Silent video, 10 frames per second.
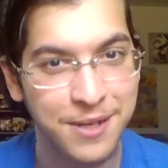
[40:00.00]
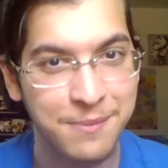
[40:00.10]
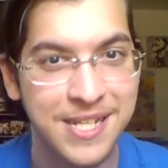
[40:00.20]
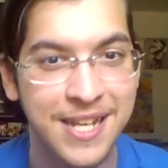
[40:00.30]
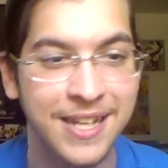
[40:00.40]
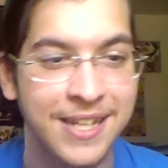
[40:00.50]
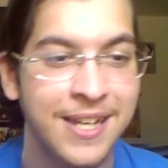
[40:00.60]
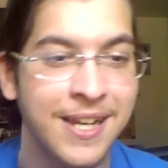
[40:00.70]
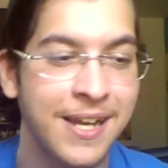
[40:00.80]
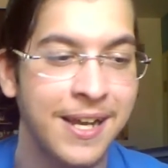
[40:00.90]
I'm saying.
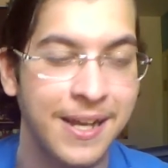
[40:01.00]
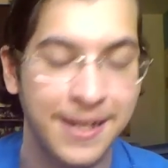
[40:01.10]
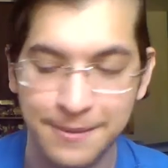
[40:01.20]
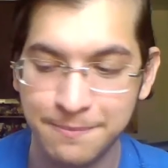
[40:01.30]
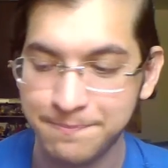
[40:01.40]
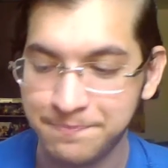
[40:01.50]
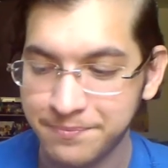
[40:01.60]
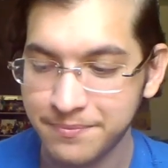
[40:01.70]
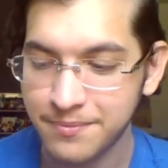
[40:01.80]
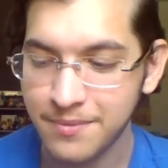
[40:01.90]

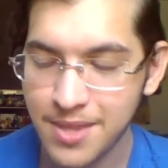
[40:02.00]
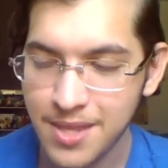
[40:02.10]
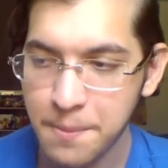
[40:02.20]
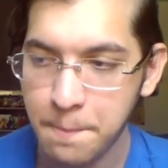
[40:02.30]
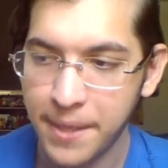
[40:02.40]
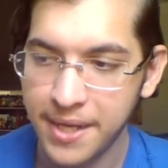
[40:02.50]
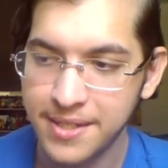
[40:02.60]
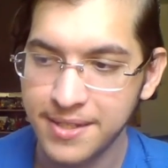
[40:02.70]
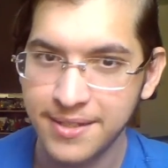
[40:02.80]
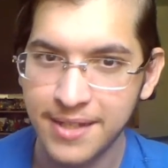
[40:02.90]
But
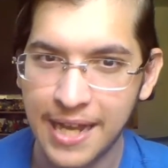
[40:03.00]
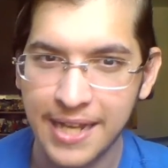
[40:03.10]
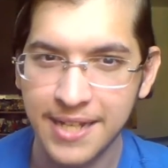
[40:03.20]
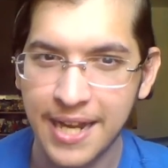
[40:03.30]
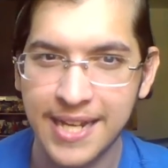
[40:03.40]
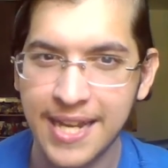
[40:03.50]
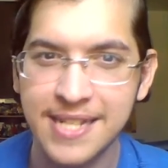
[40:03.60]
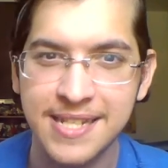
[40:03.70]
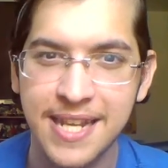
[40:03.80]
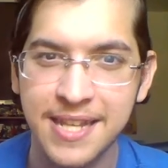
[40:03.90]
I can't
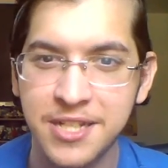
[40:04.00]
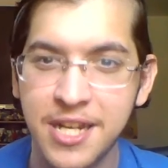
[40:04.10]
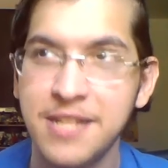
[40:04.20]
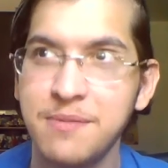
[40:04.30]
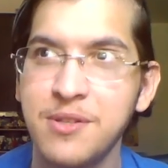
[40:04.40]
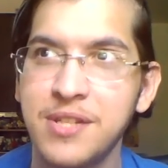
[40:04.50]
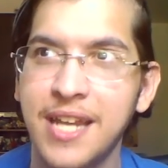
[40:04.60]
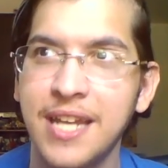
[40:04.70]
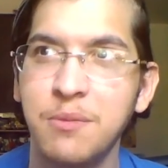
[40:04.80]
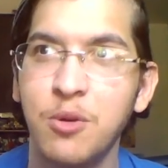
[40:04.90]
stand the jazz music
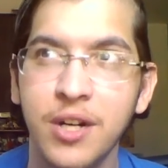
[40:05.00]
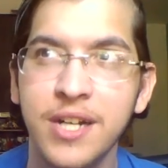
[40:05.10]
anymore.